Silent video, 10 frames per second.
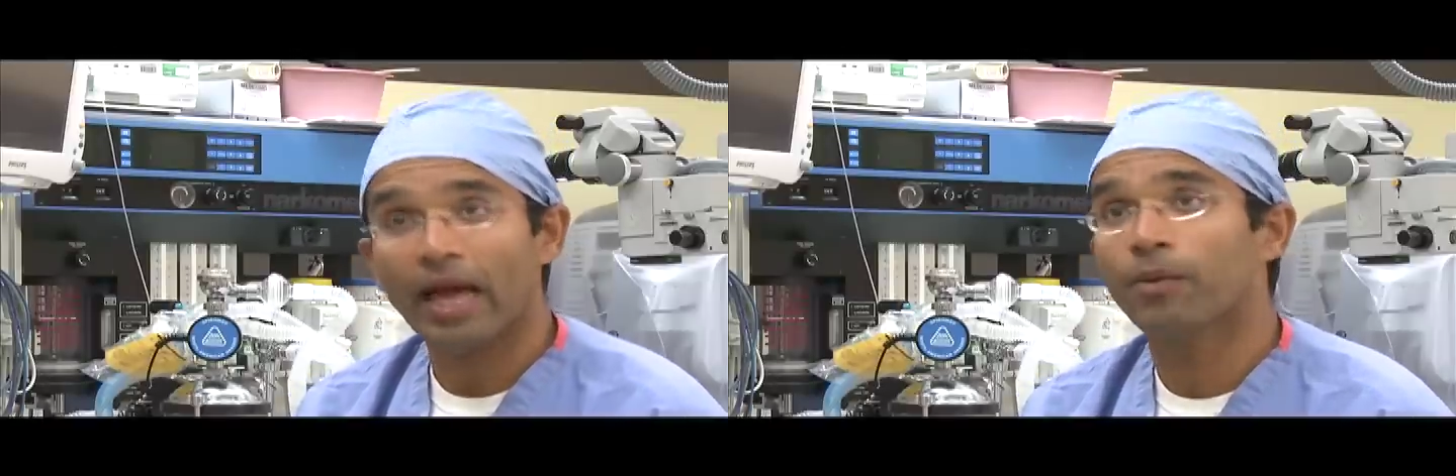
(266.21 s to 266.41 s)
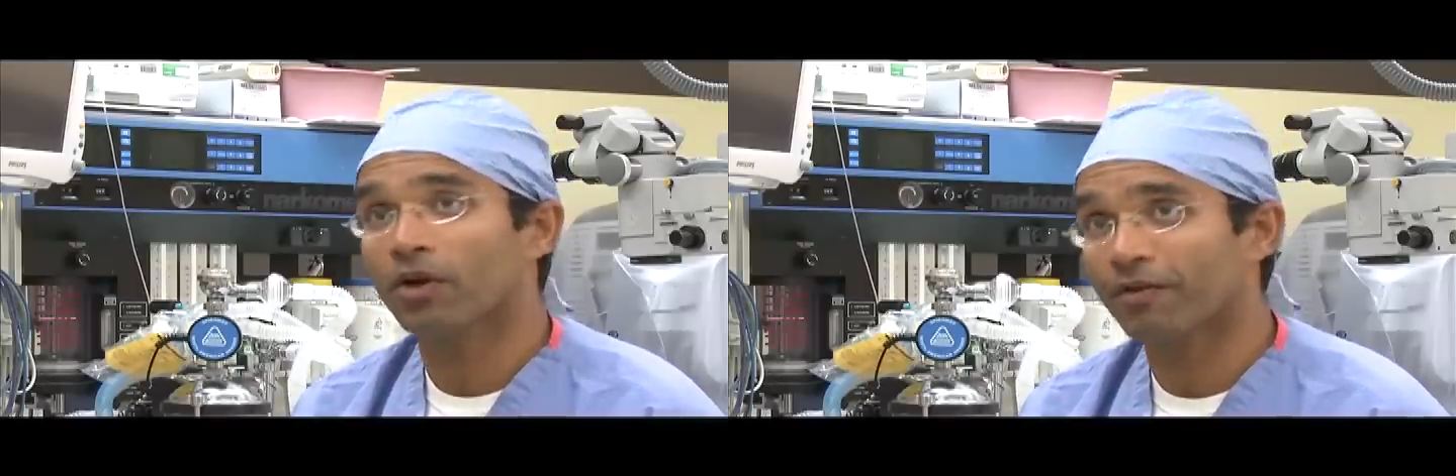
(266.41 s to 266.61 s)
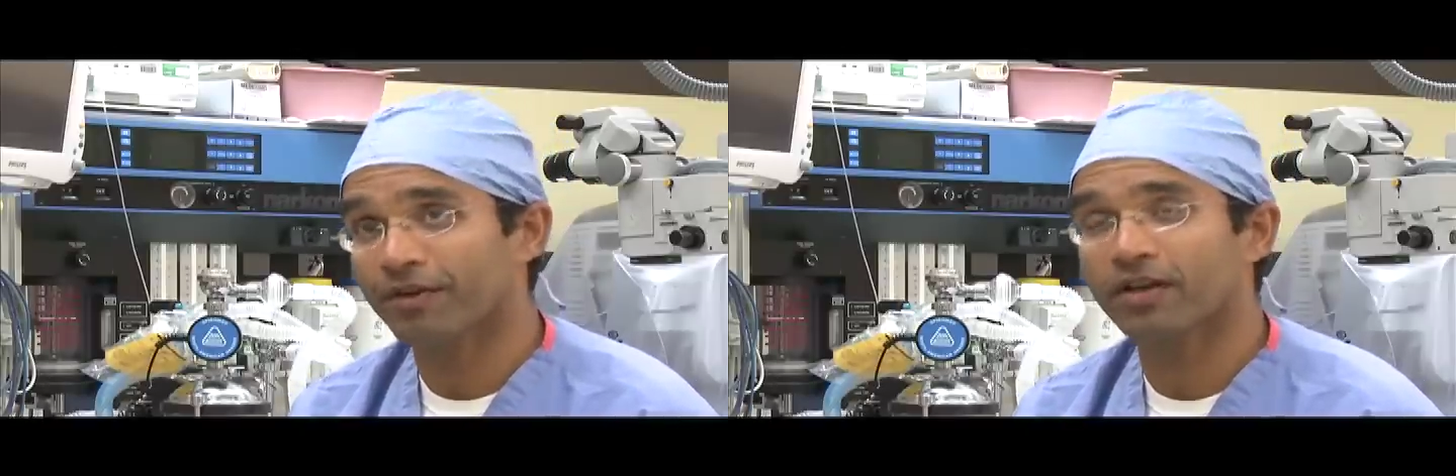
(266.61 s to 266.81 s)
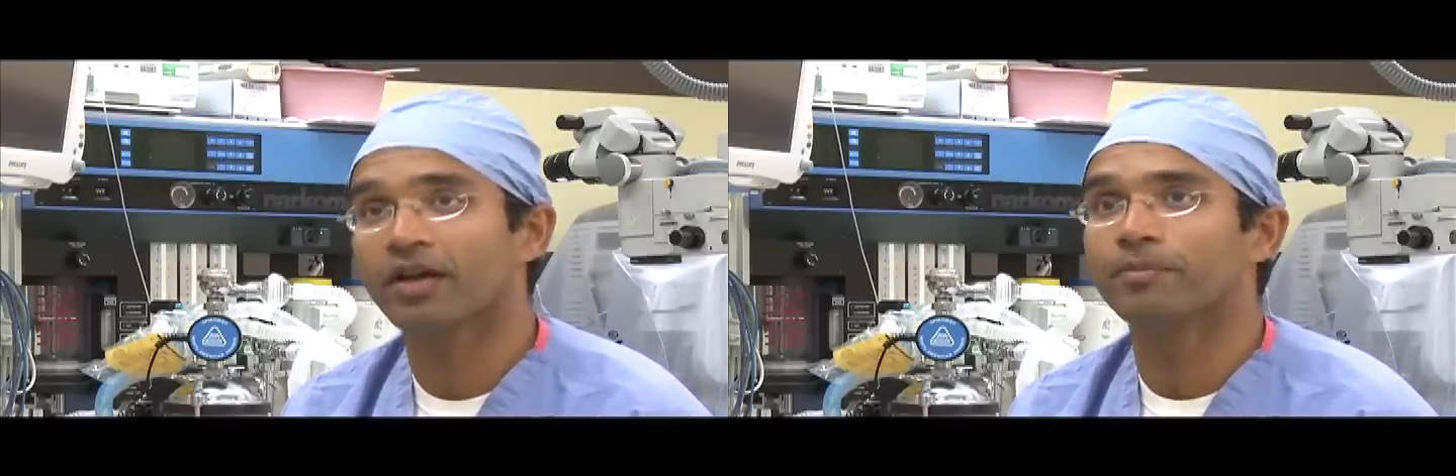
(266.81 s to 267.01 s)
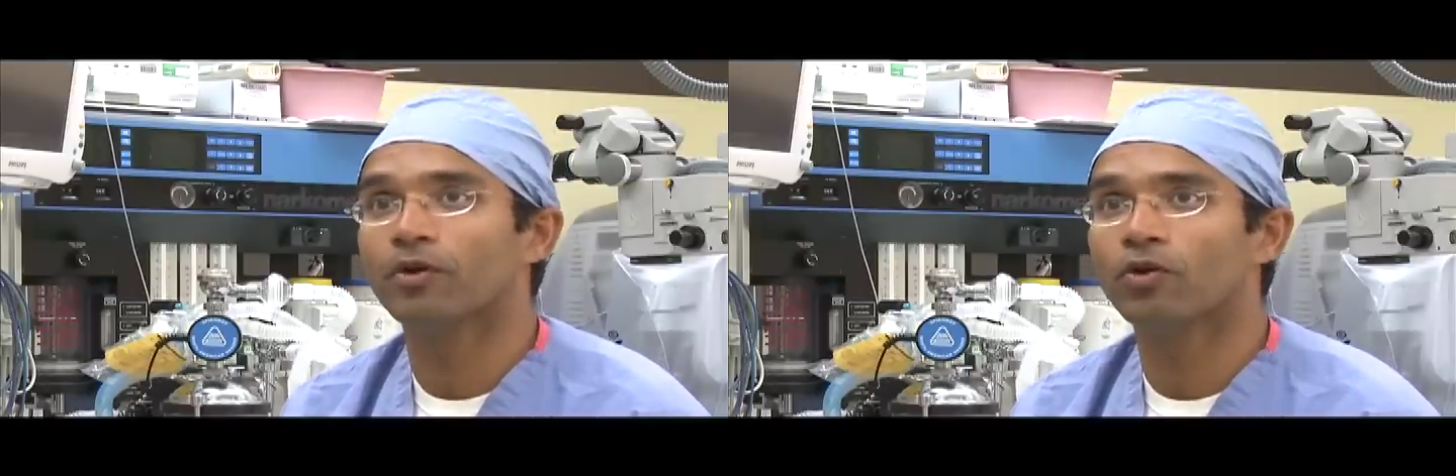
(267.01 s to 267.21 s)
I would often
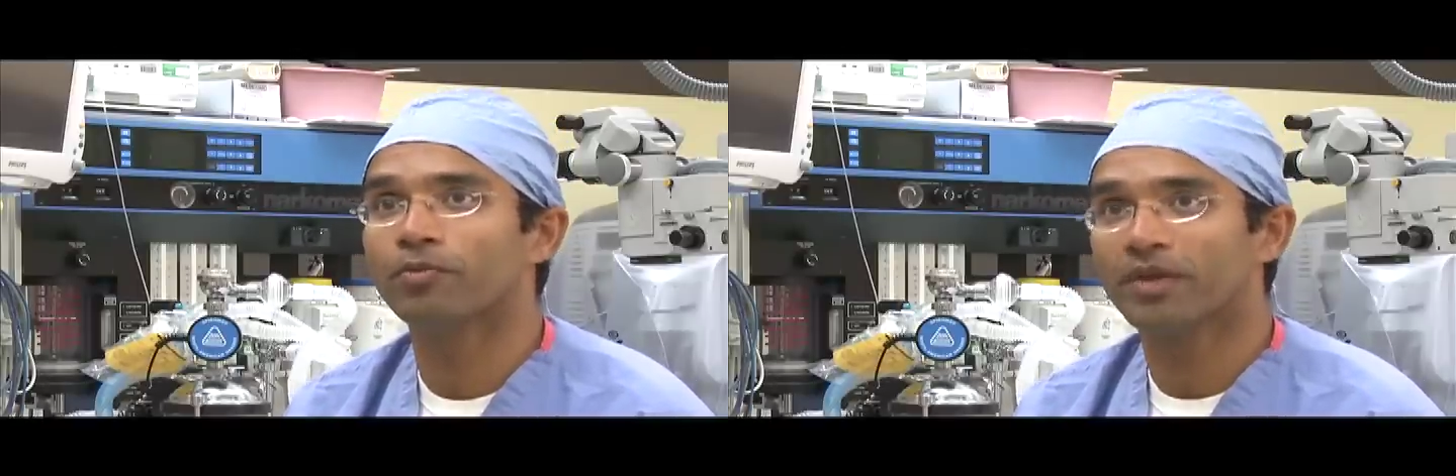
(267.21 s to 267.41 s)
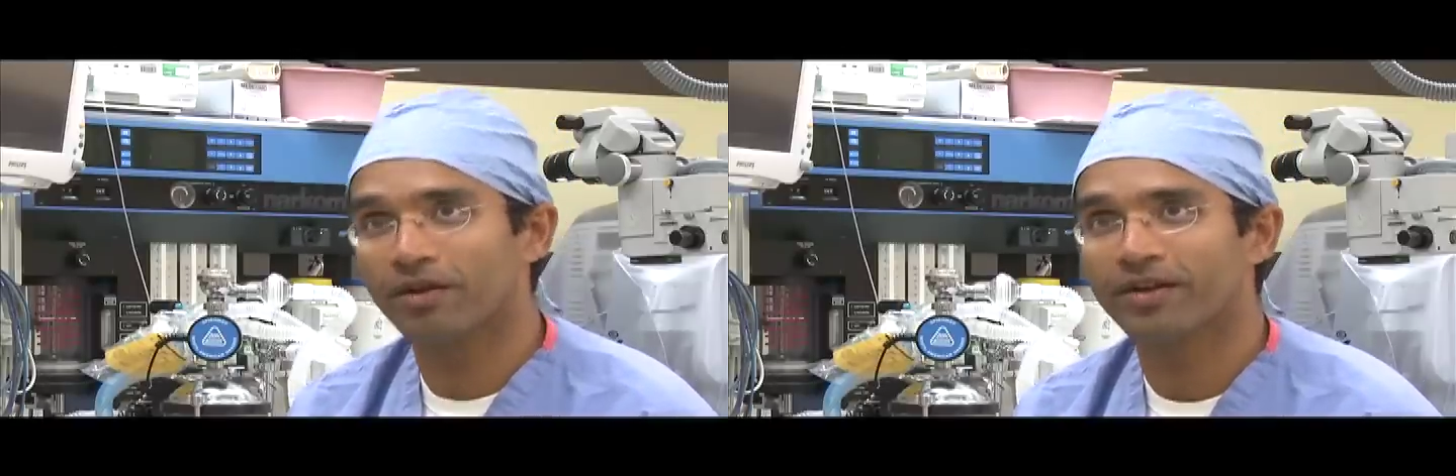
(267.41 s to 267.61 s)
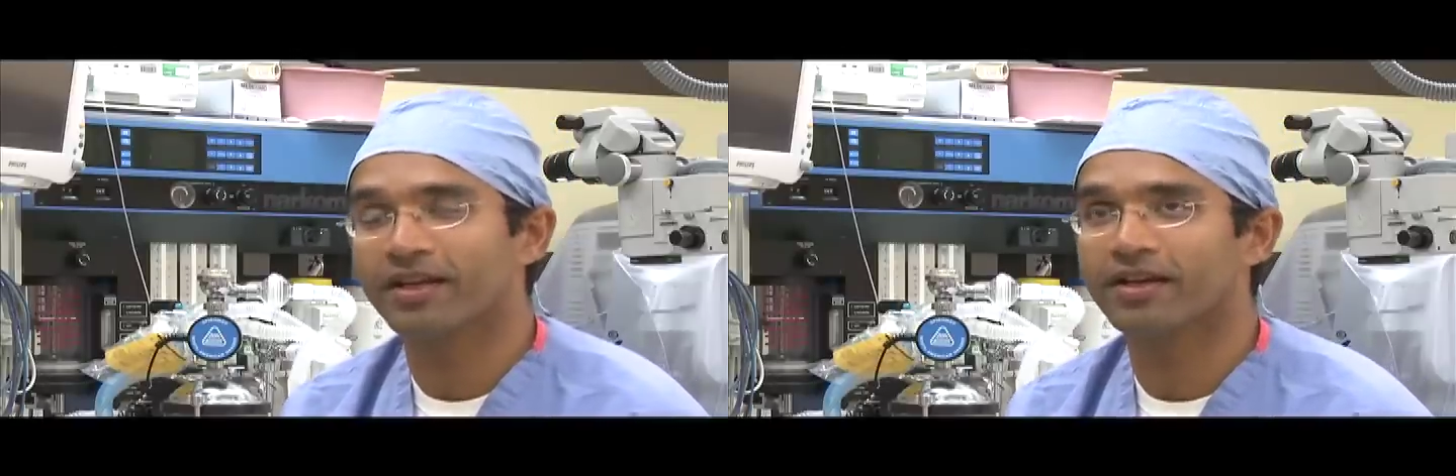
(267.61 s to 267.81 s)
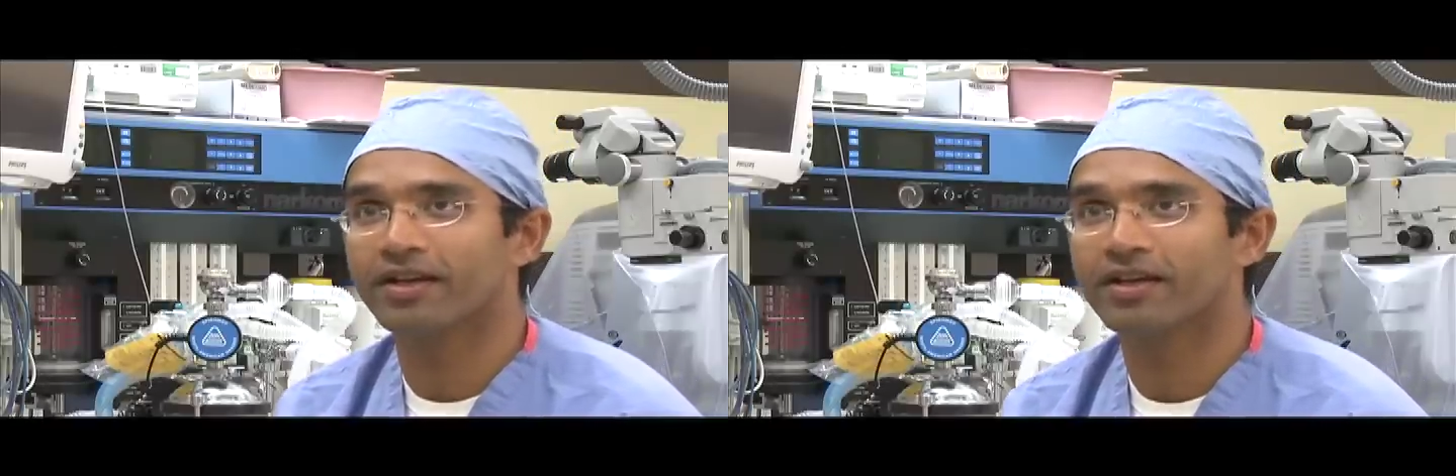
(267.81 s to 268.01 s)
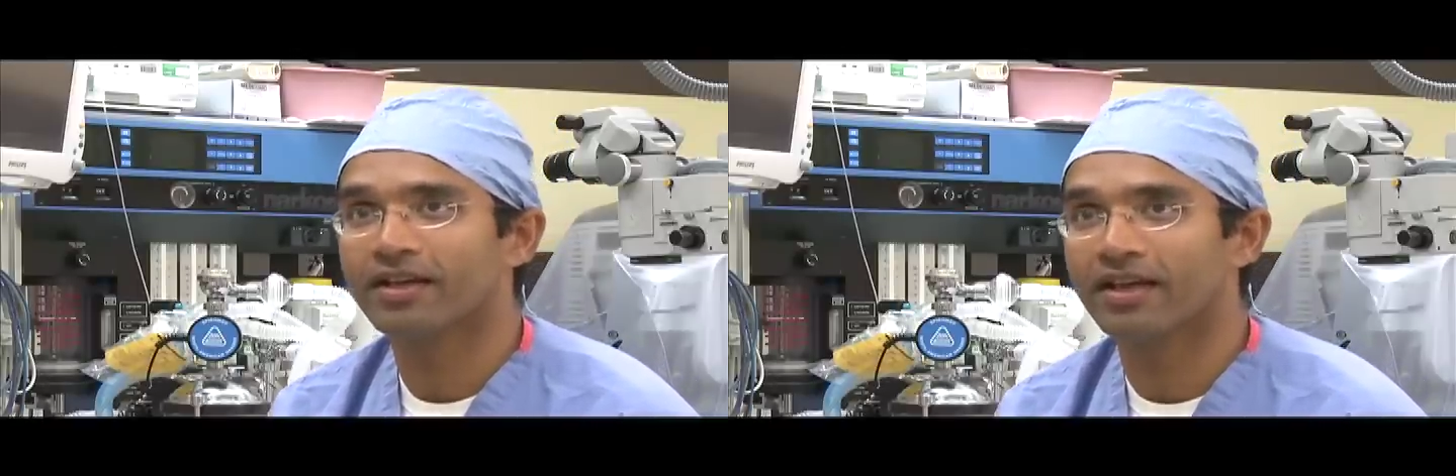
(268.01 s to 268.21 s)
come home
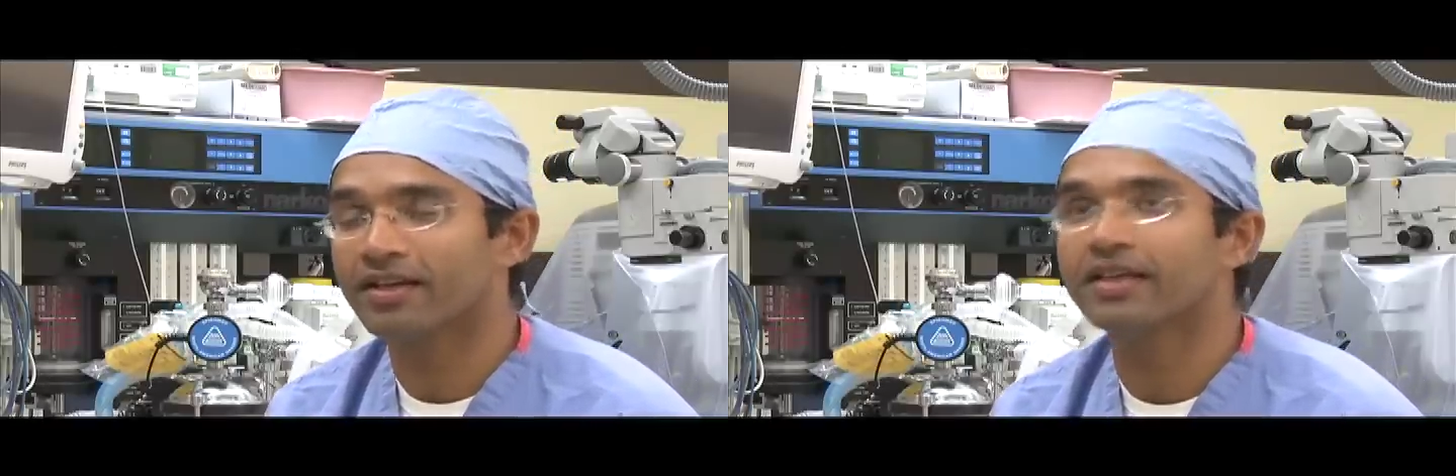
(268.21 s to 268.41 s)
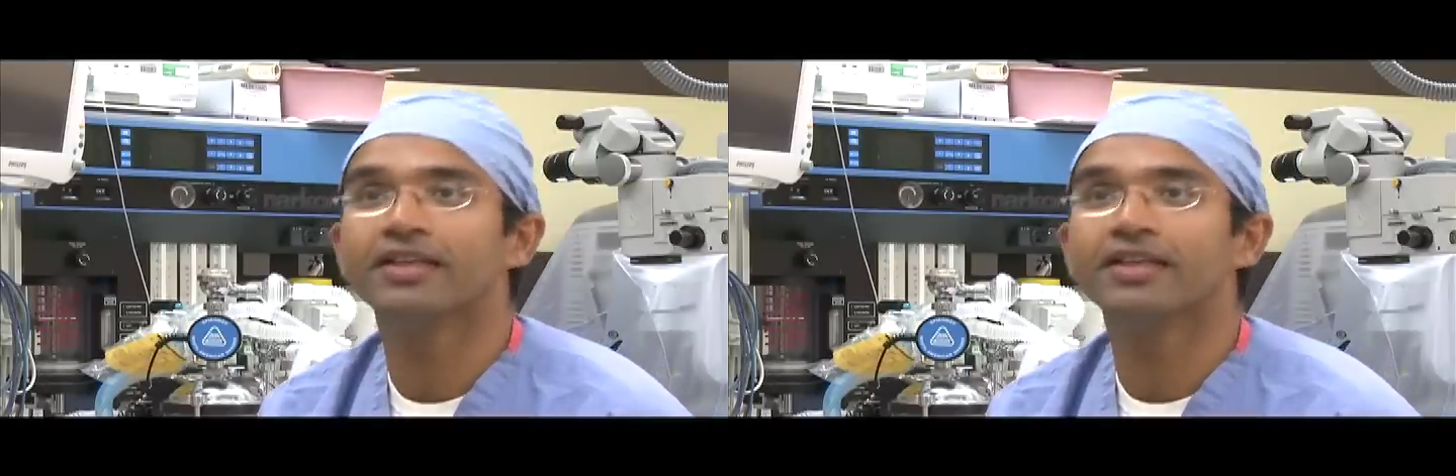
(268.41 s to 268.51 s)
irritated and